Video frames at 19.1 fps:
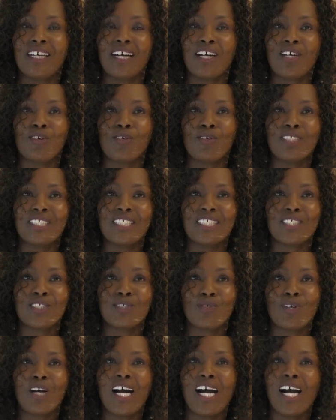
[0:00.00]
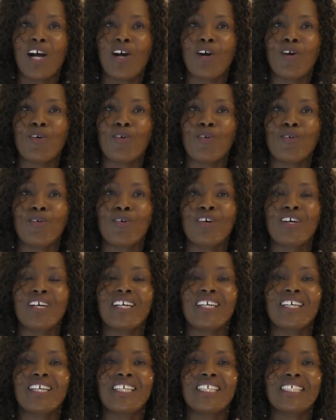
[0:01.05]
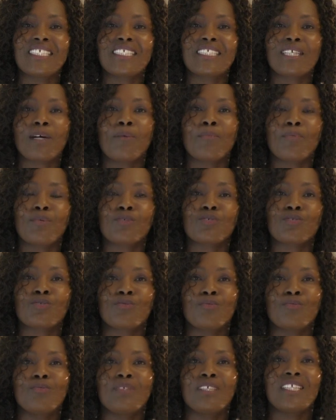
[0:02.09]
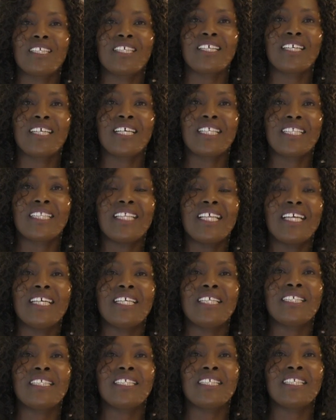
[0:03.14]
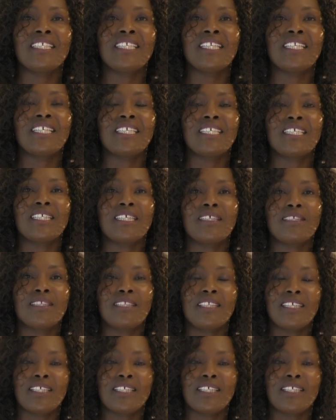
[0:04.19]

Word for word: according to how it's supposed to be, then it,